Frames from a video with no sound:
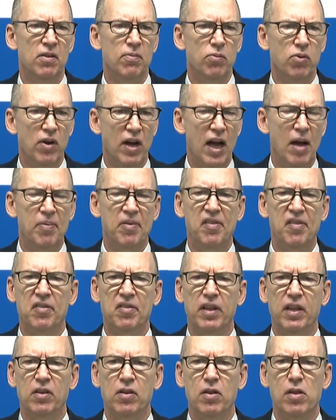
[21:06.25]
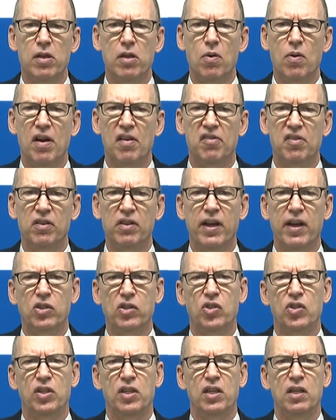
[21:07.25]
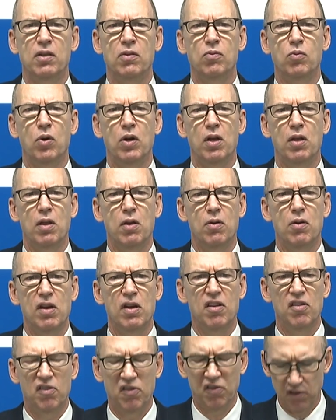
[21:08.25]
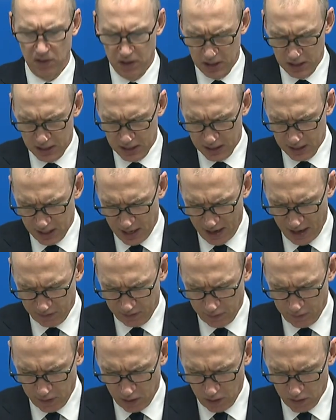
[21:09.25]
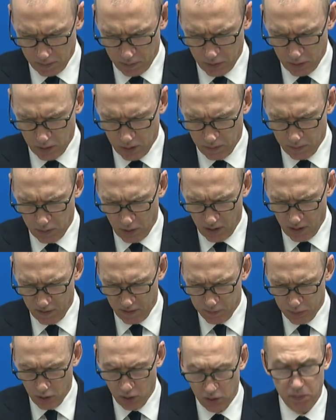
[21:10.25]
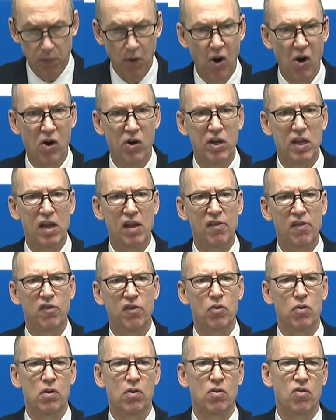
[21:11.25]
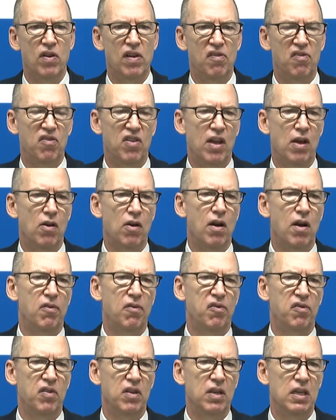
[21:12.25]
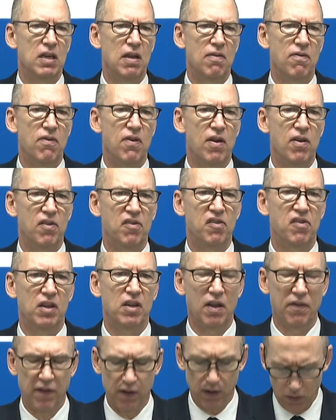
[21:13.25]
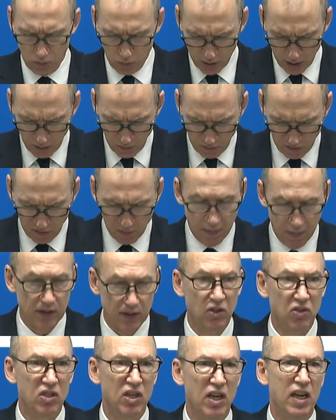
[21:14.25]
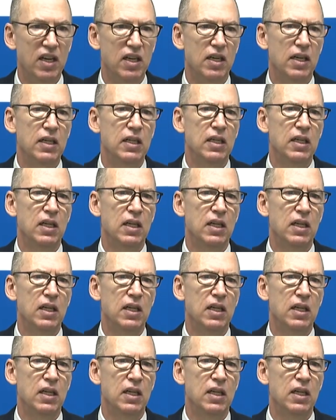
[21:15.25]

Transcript: Perhaps it's linked to the U.S. election, where there is activity on the part of both parties to increase tariffs in a very significant way with respect to China.